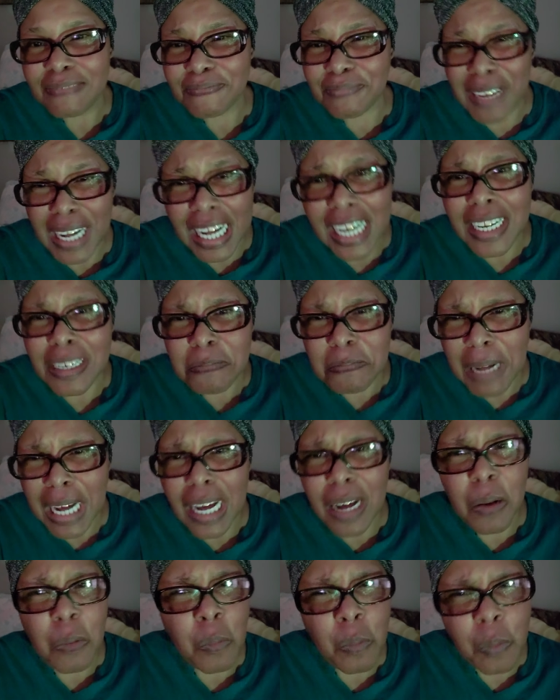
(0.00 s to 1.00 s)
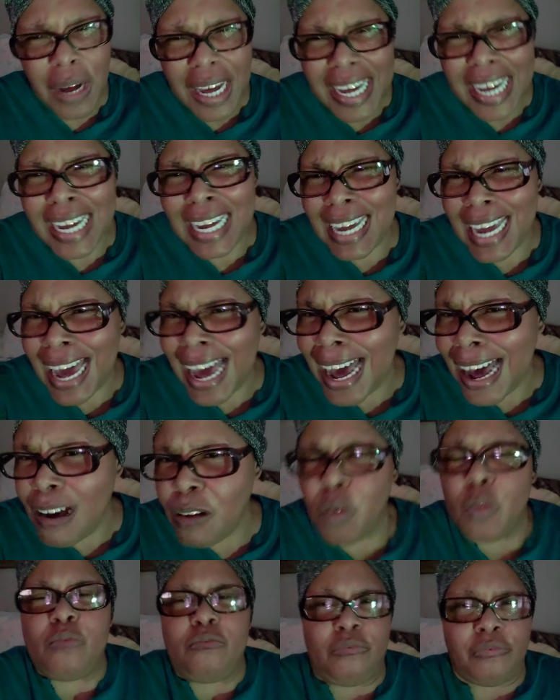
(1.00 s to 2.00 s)
find my way
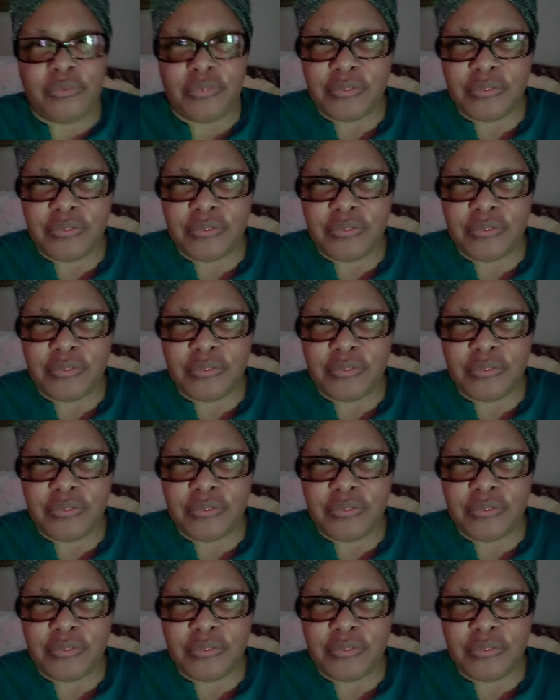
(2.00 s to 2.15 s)
out.